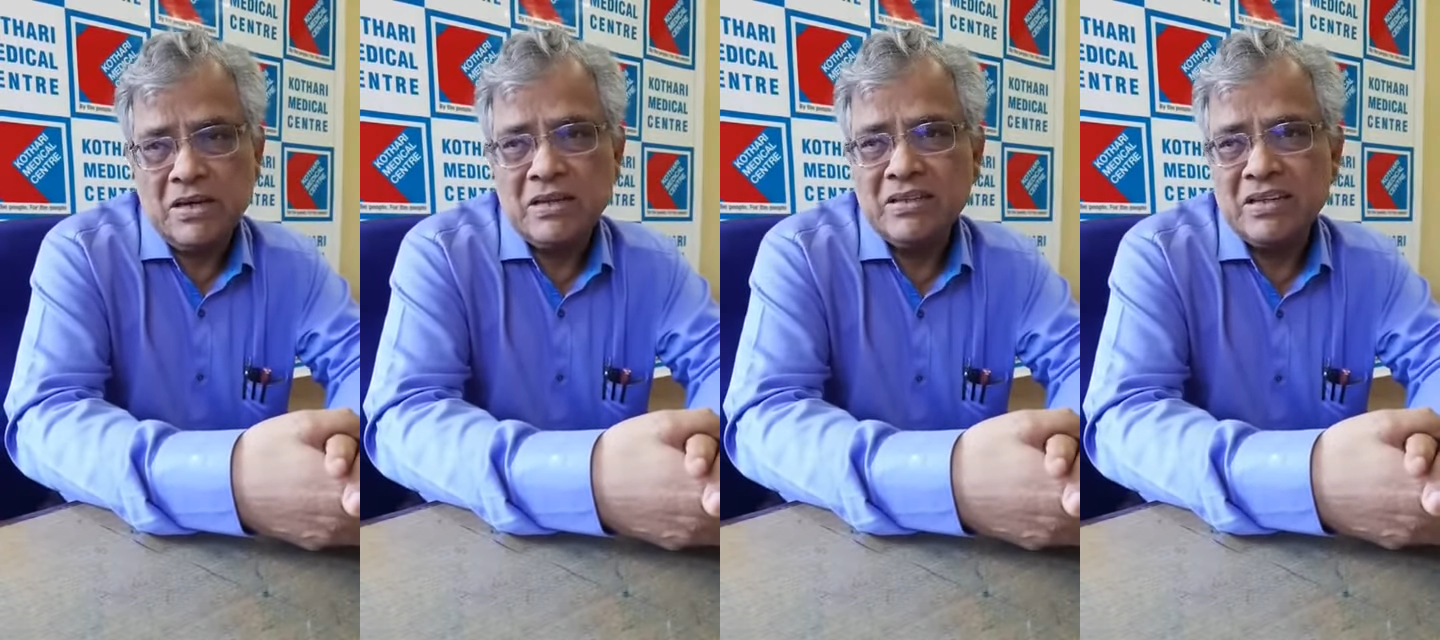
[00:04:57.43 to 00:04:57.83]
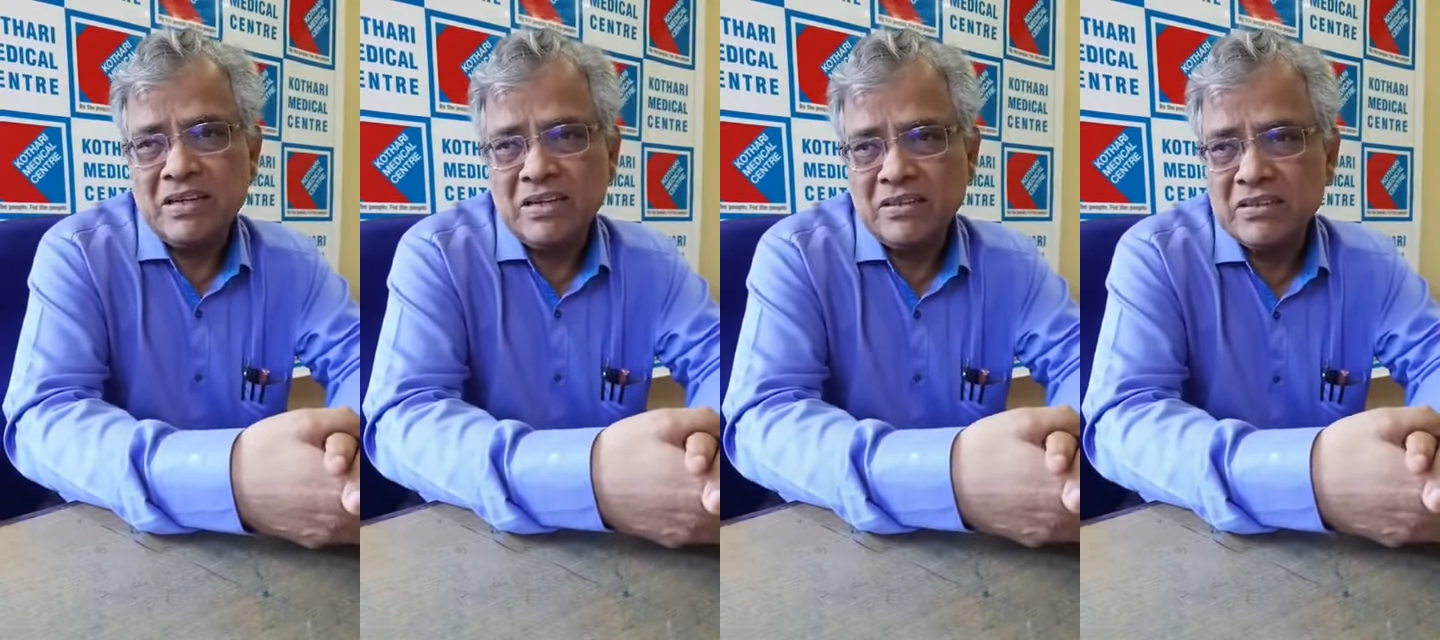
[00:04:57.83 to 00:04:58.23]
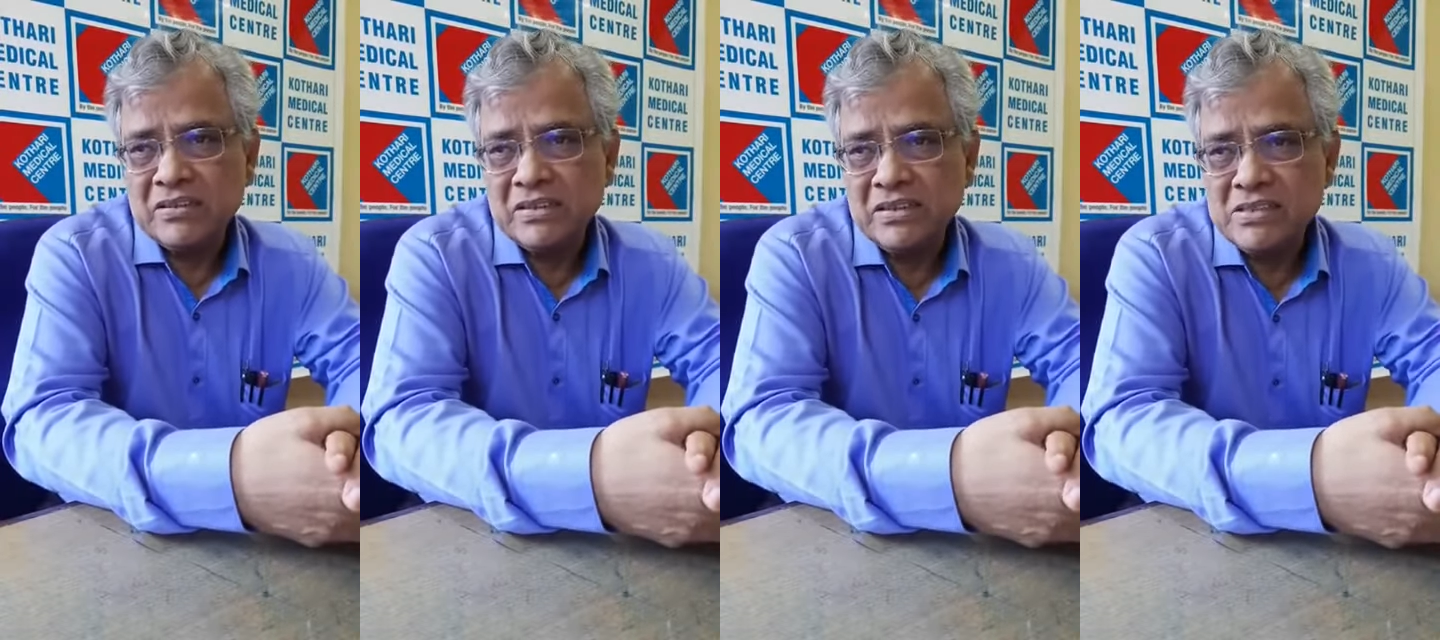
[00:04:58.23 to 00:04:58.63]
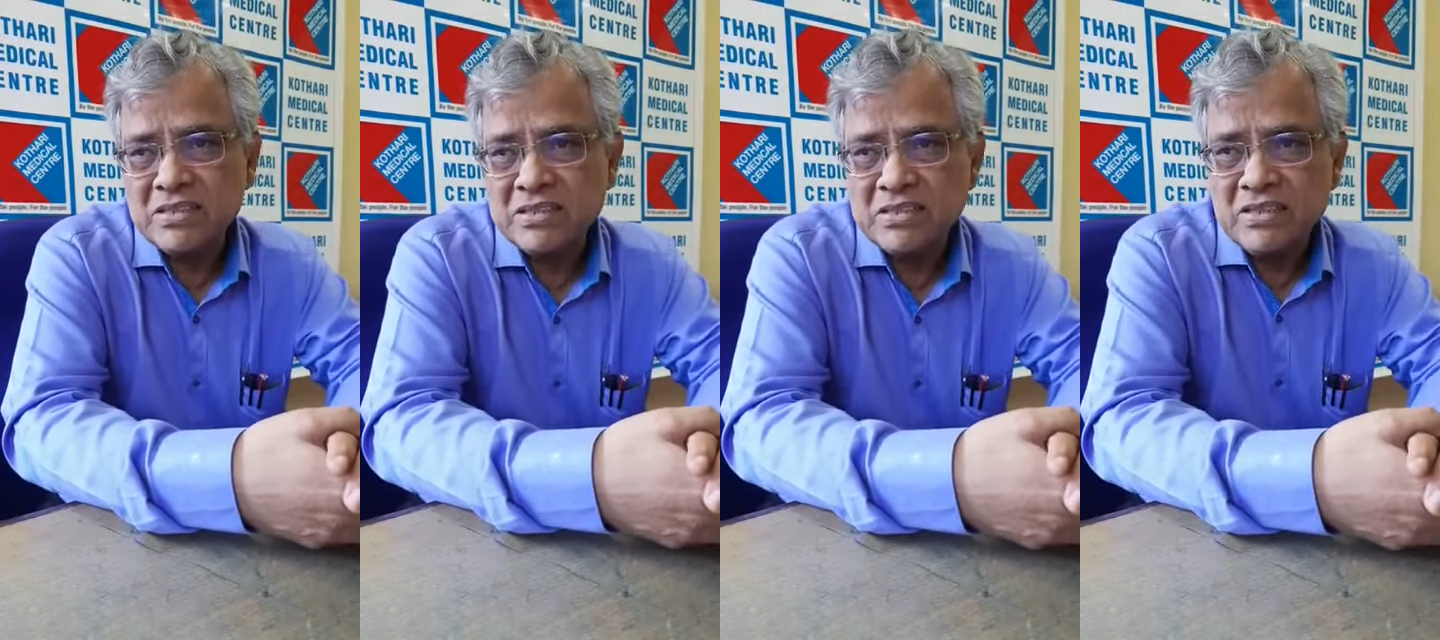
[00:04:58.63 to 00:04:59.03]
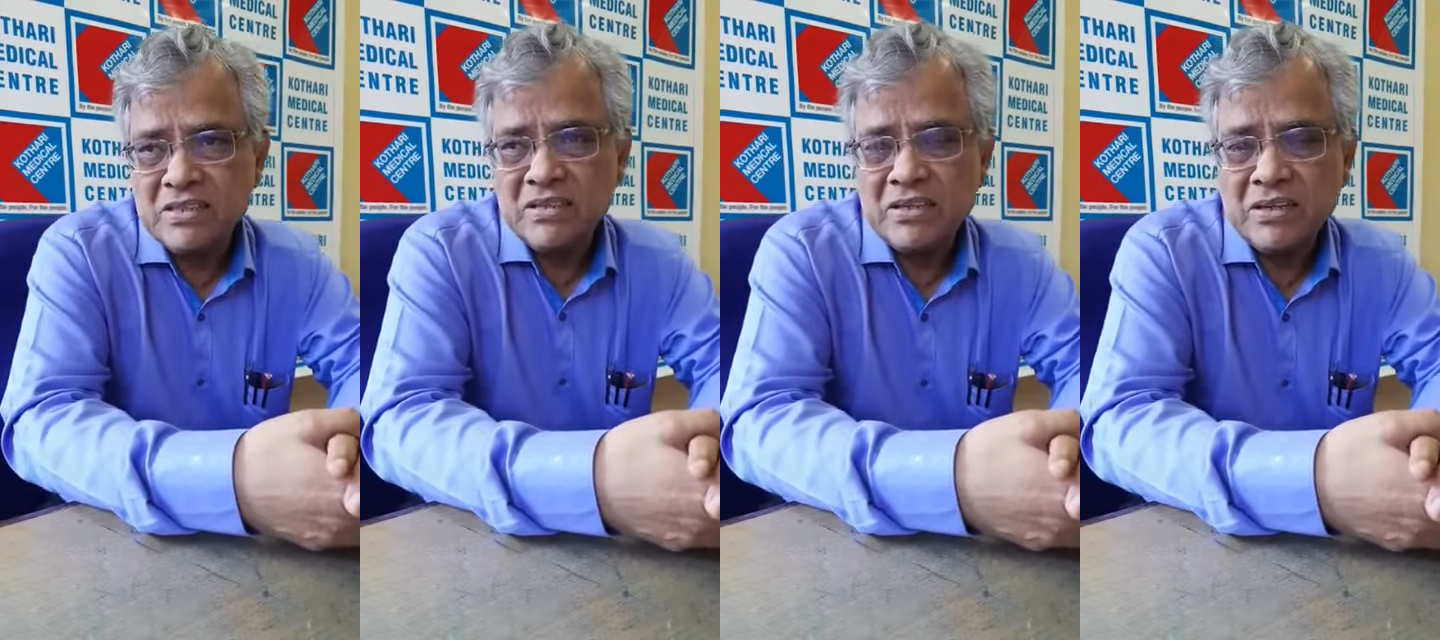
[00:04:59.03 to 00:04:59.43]
And there are other things
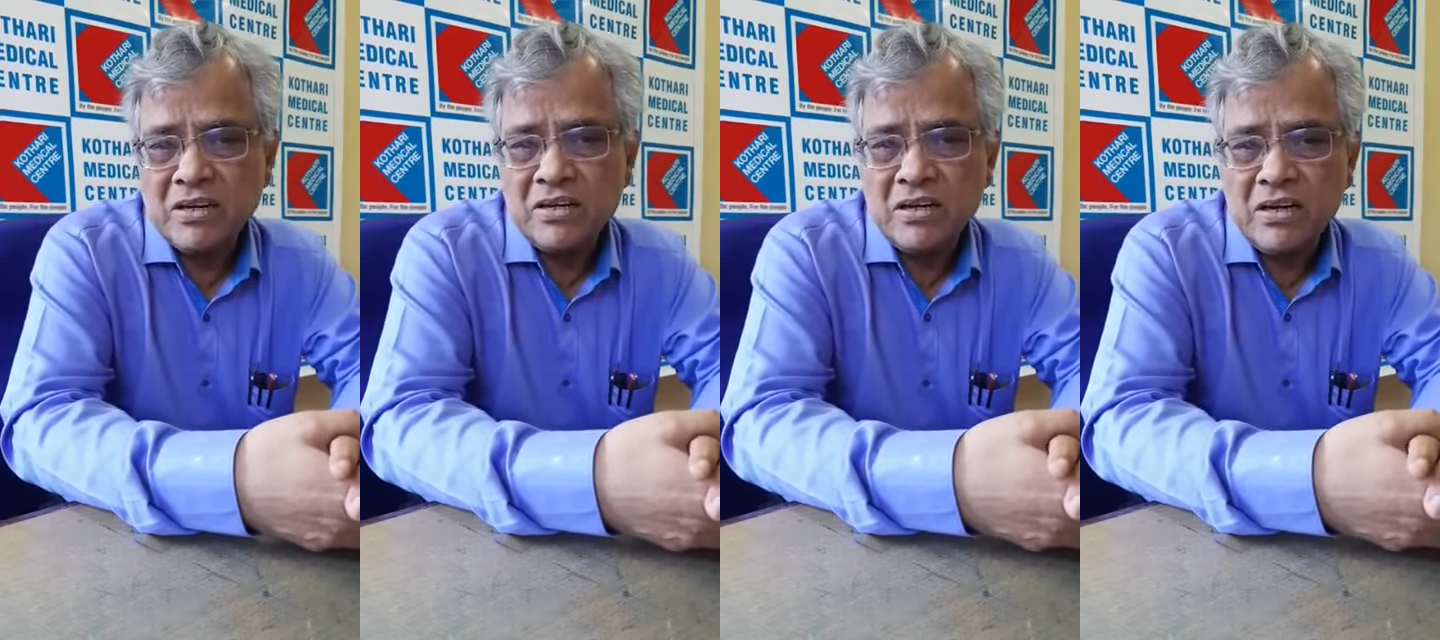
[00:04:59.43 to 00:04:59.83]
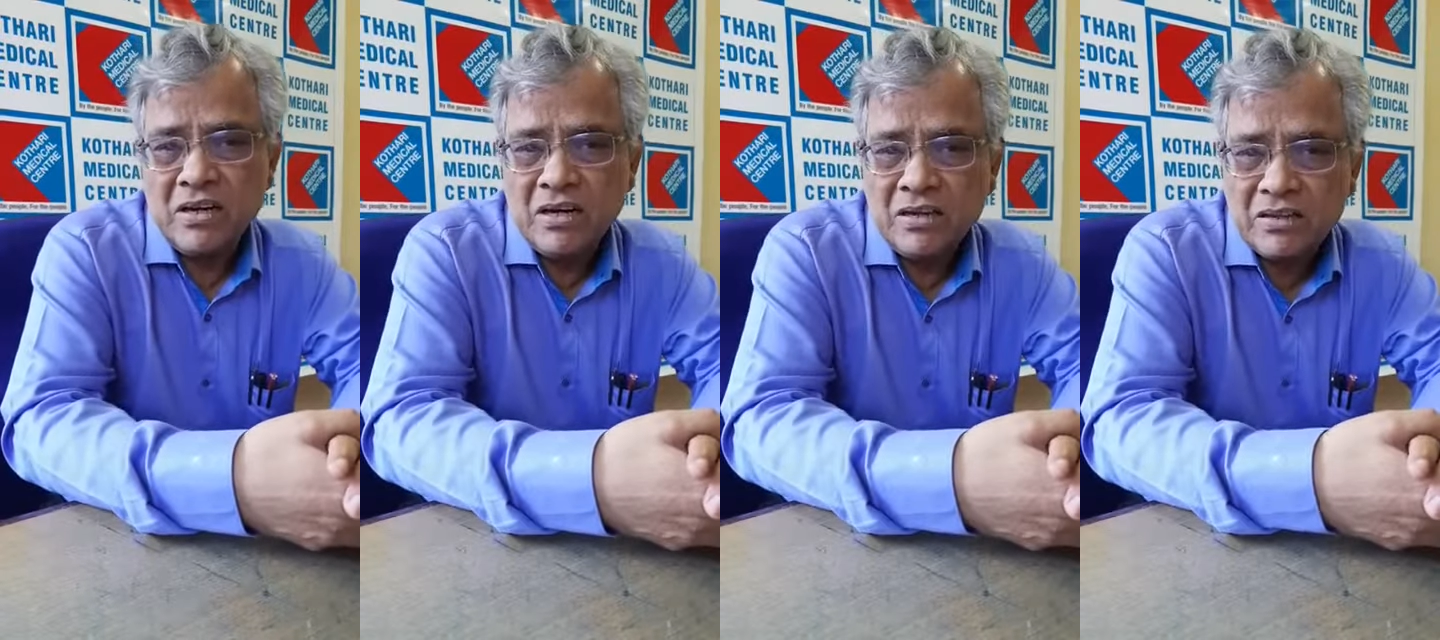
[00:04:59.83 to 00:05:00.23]
the